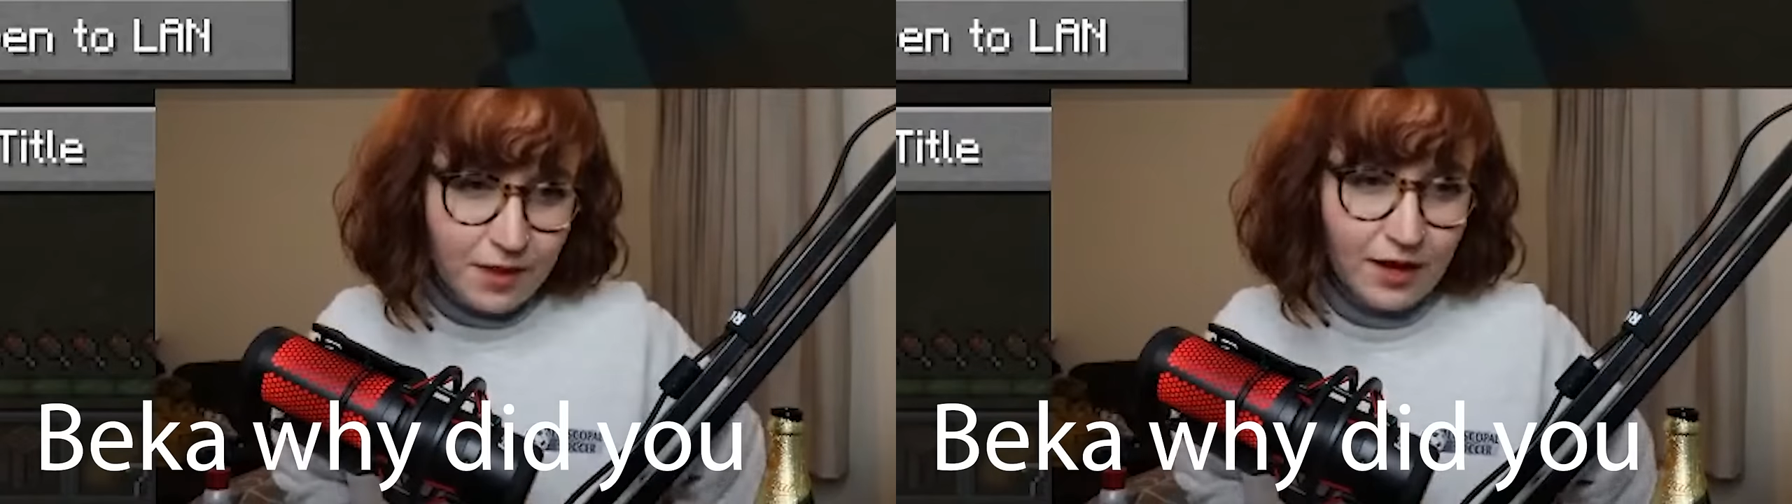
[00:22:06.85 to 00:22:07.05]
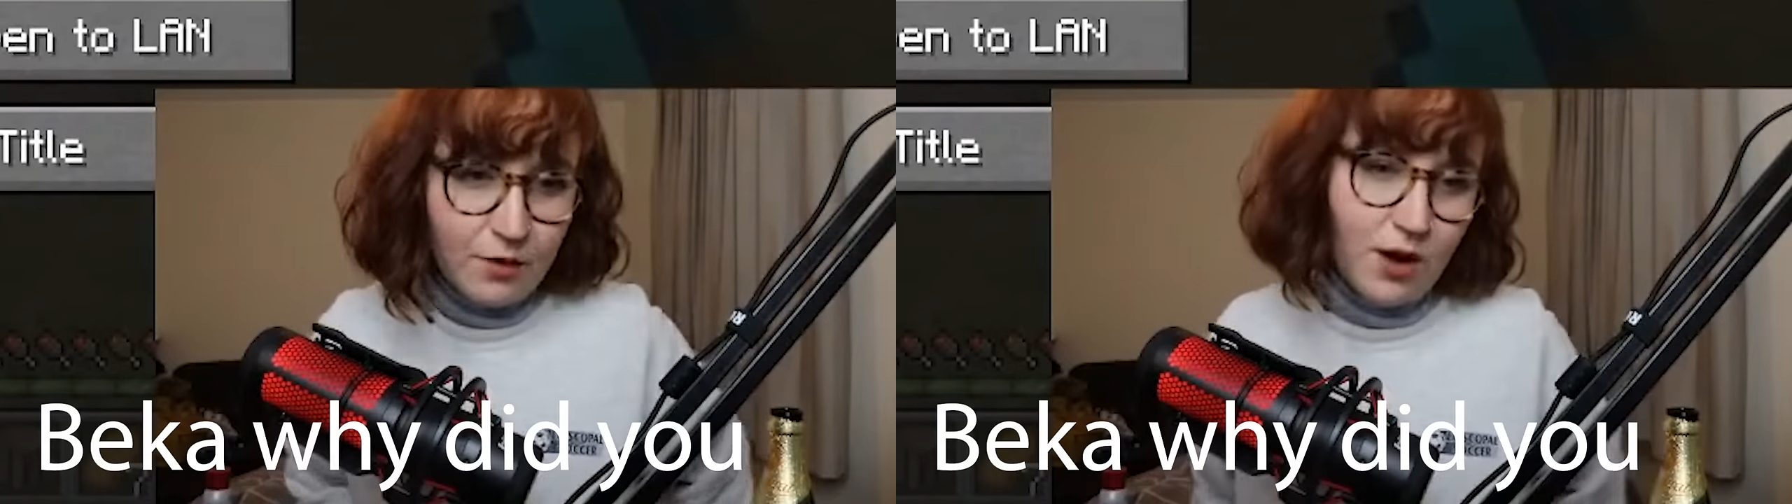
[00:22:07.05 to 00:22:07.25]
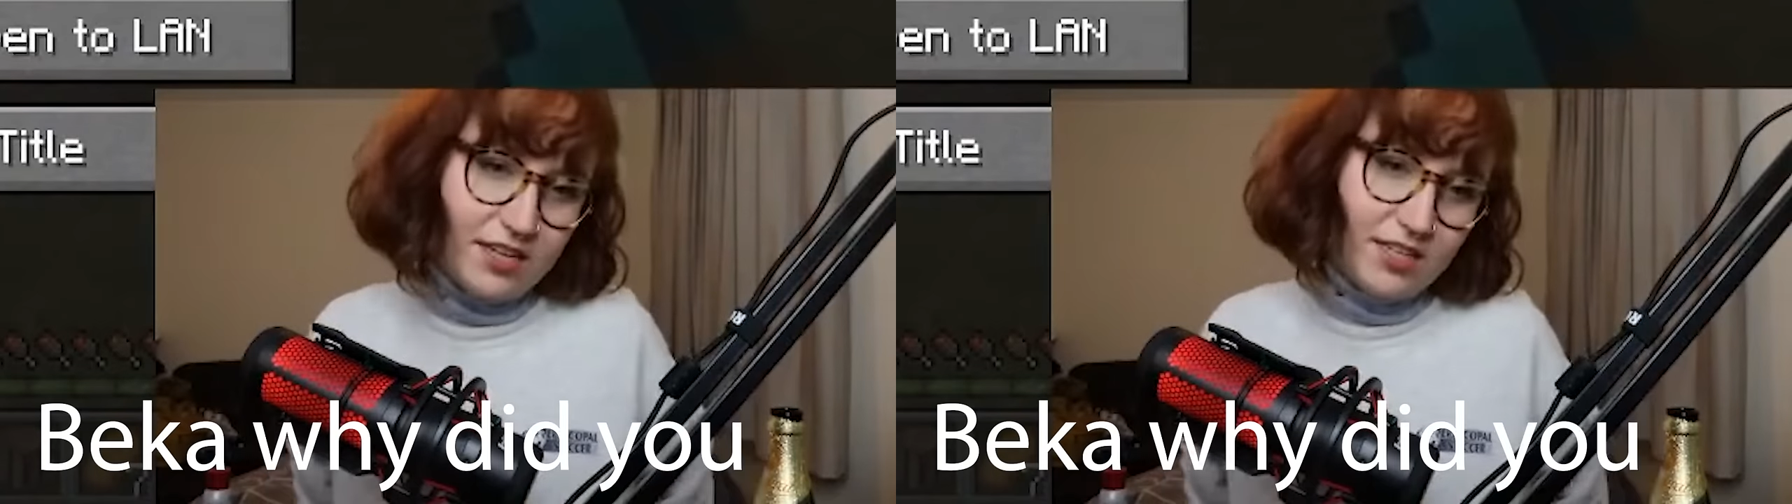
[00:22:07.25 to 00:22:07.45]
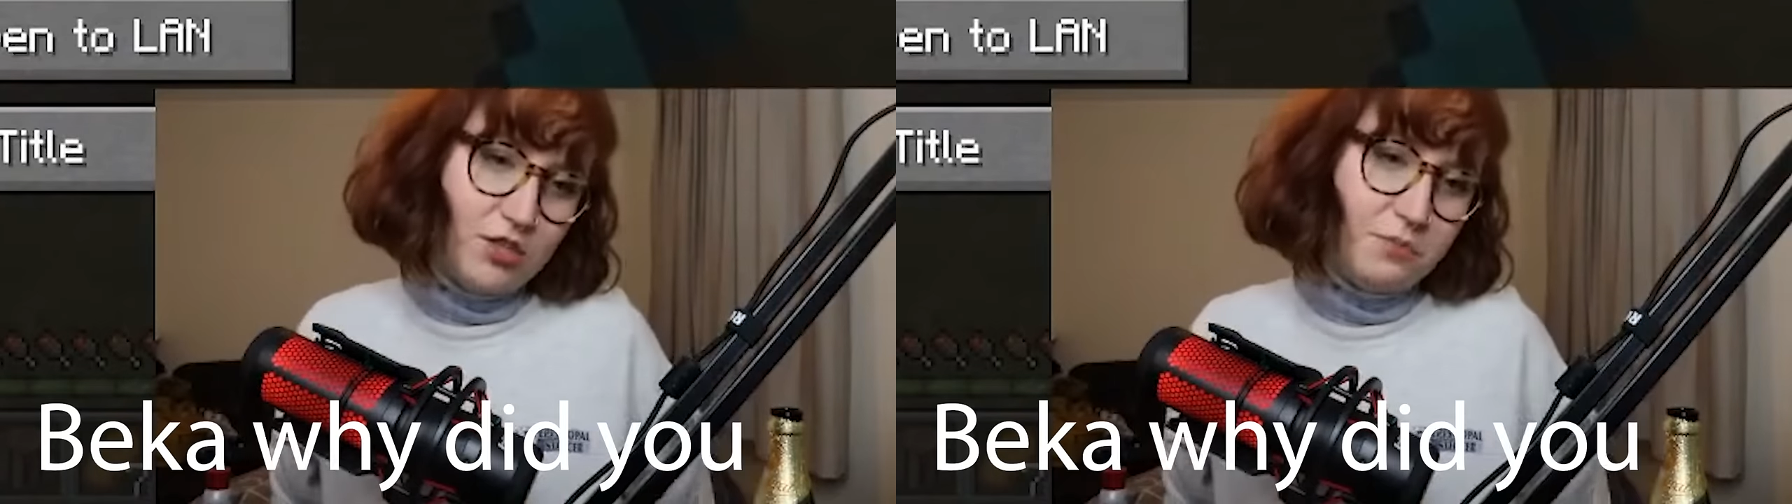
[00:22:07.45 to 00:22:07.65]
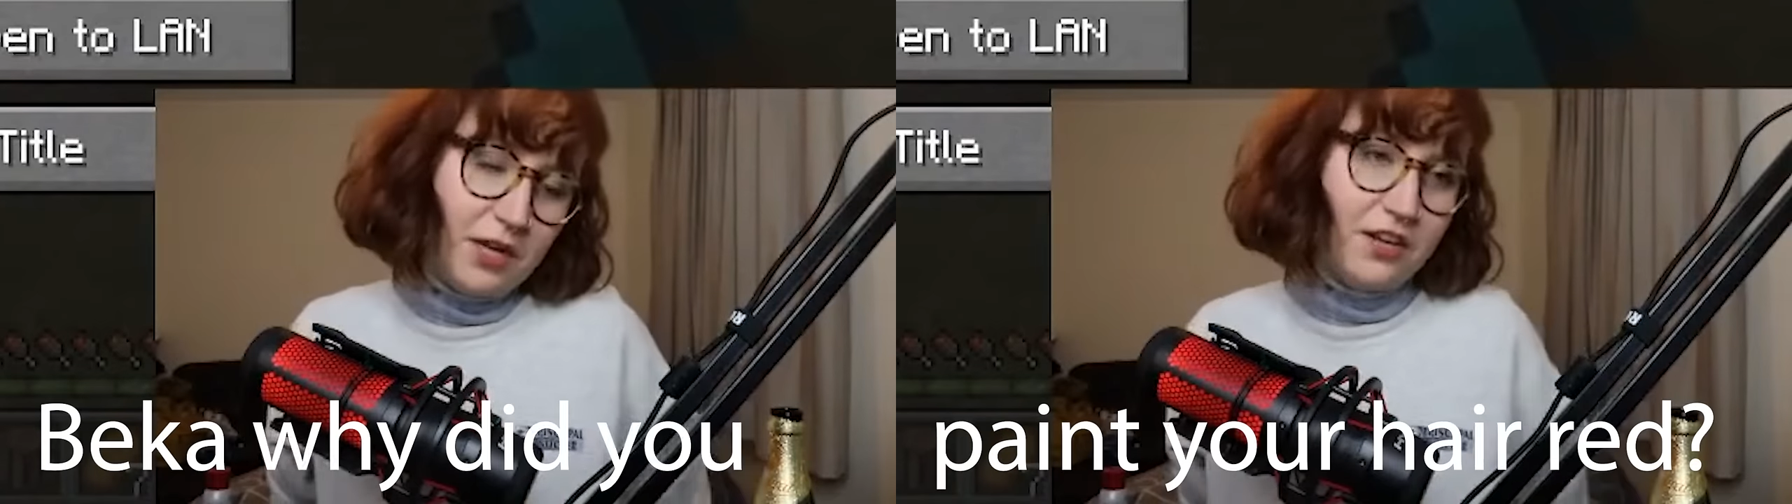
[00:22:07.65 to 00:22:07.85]
Becca, why
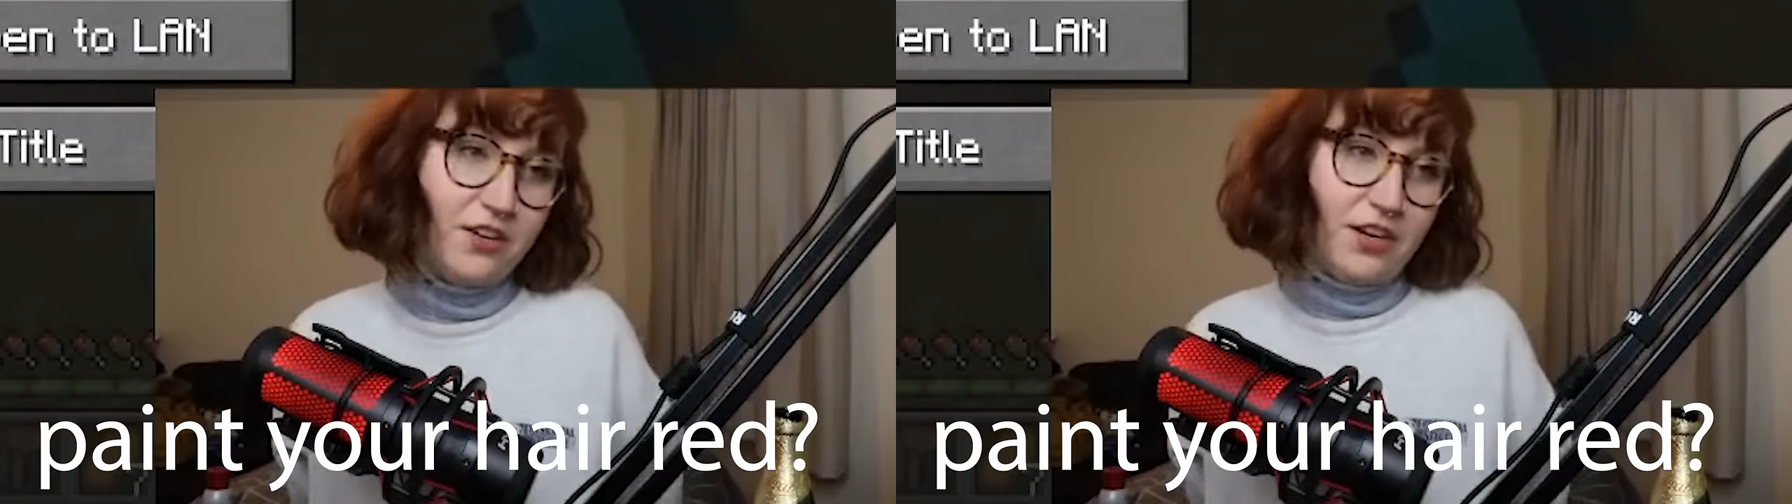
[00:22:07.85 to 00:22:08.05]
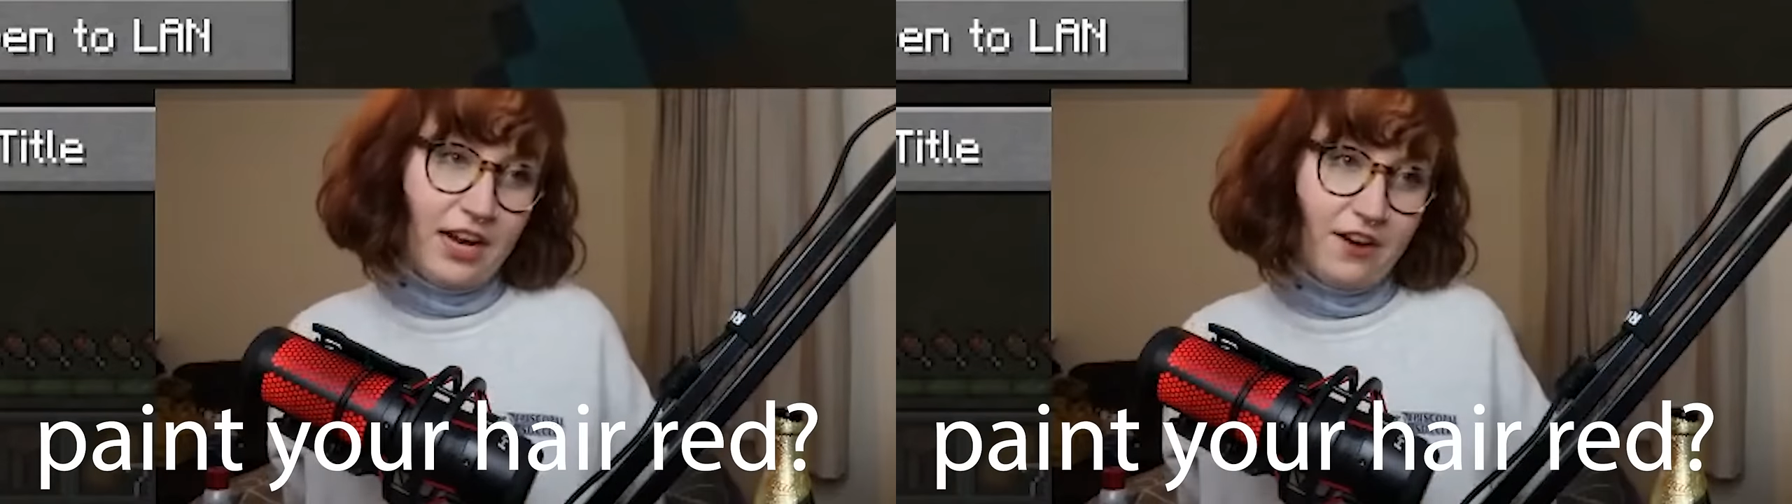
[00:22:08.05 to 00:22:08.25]
did you paint your